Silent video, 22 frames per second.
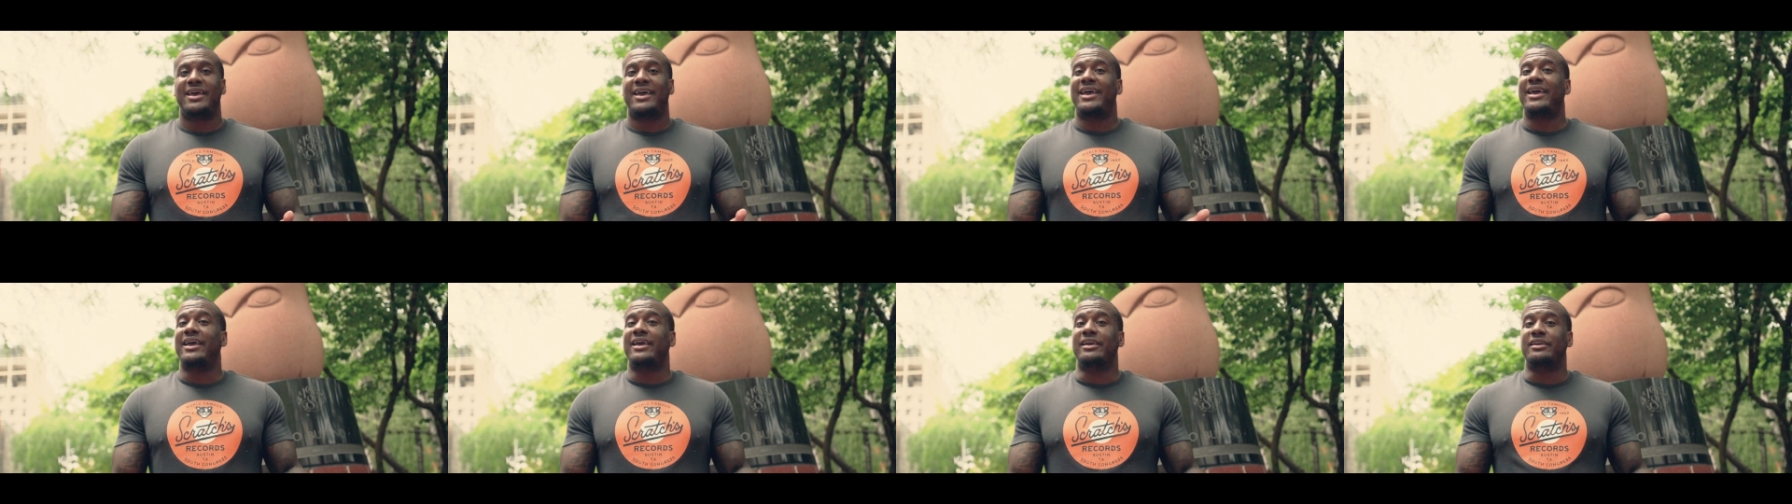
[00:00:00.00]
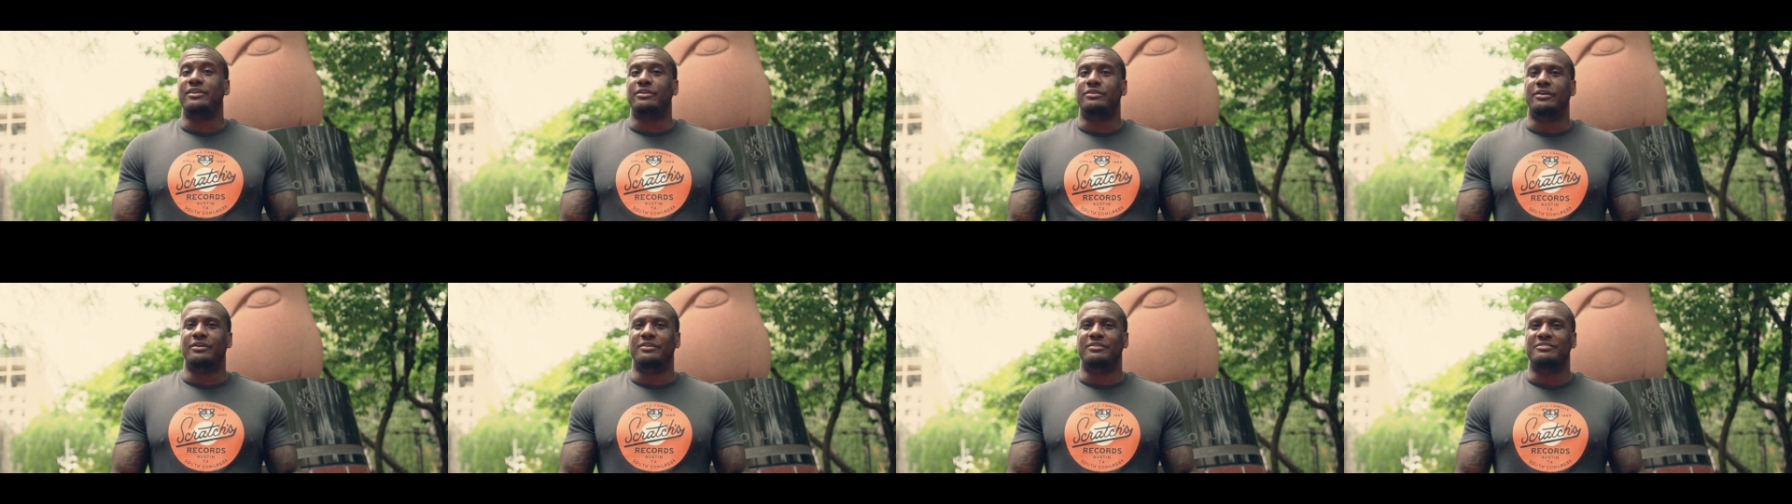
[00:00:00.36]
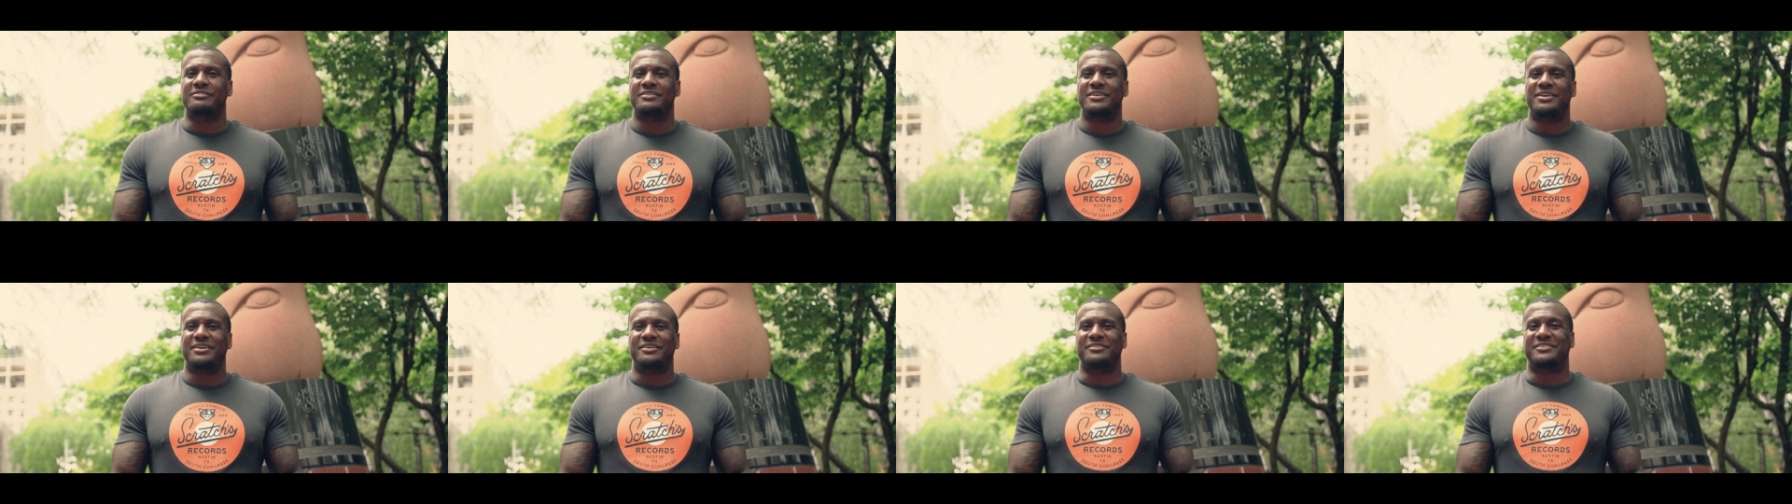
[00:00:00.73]
hey, you know,
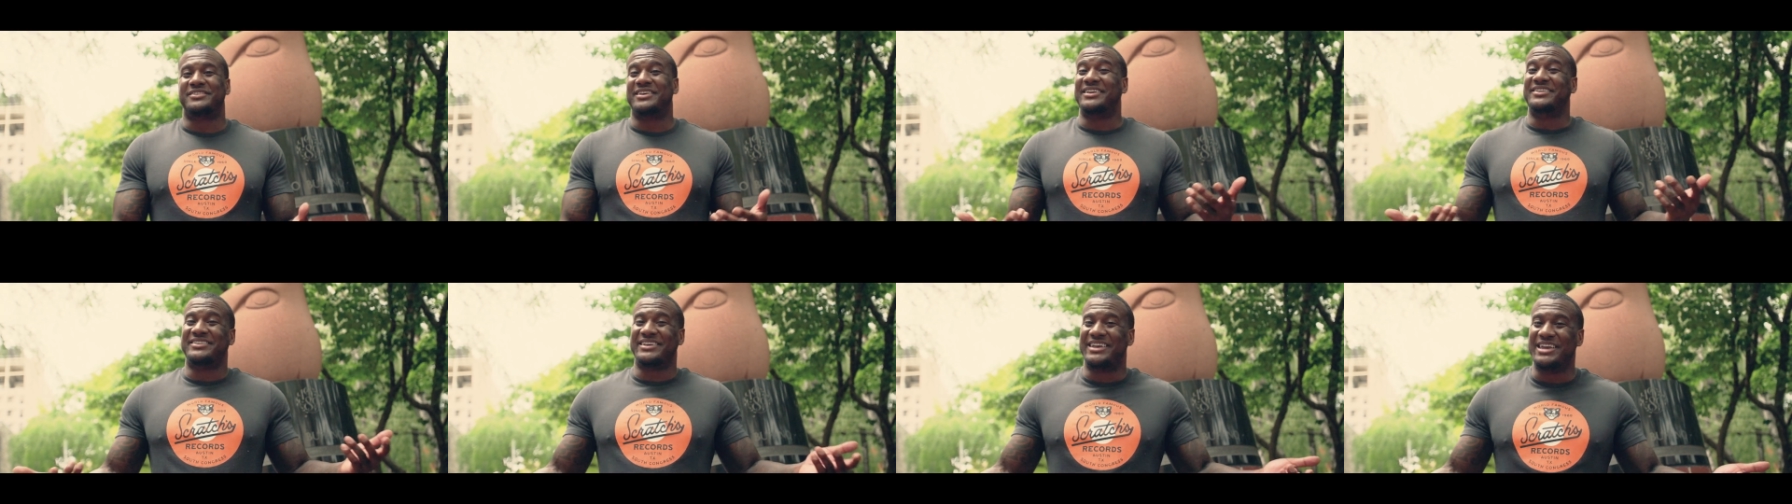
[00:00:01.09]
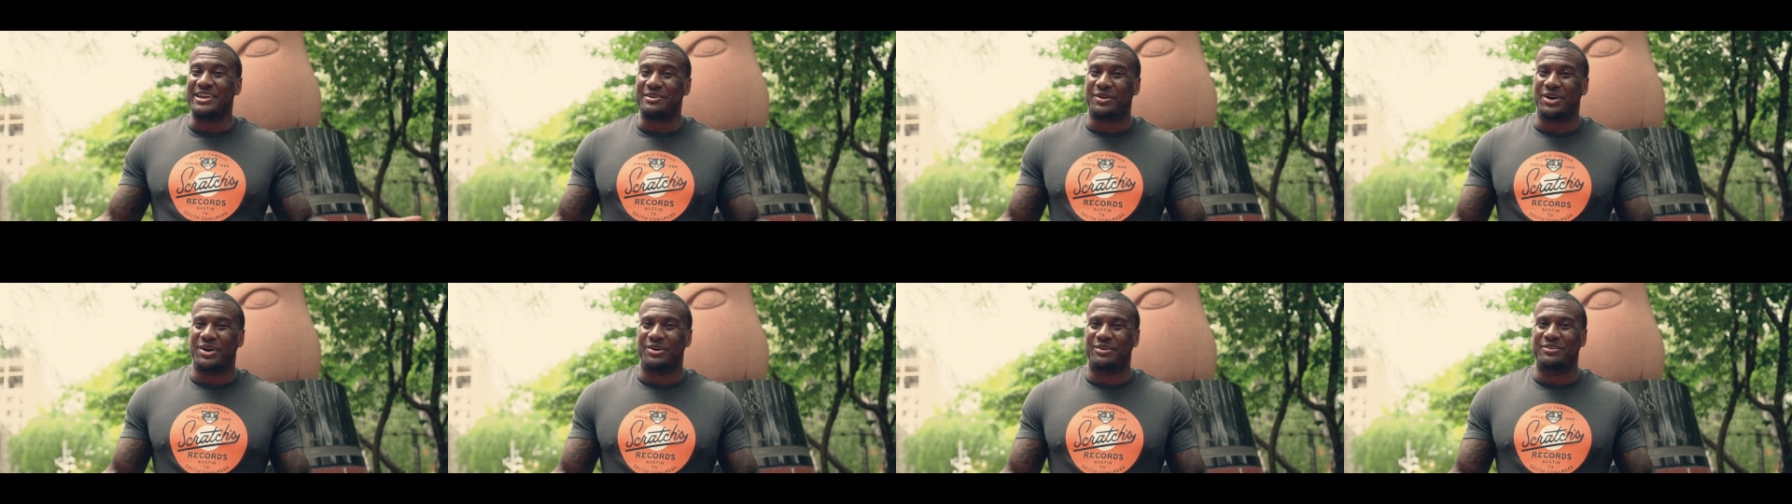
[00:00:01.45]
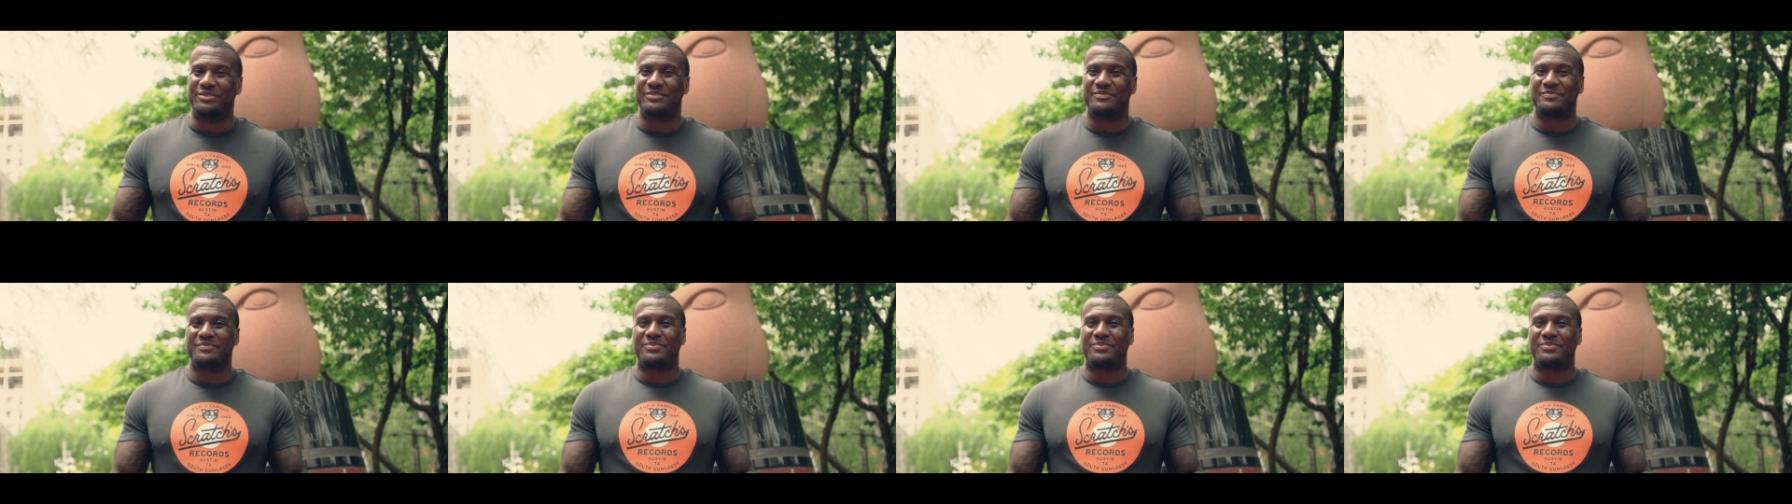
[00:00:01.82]
your son's a hero,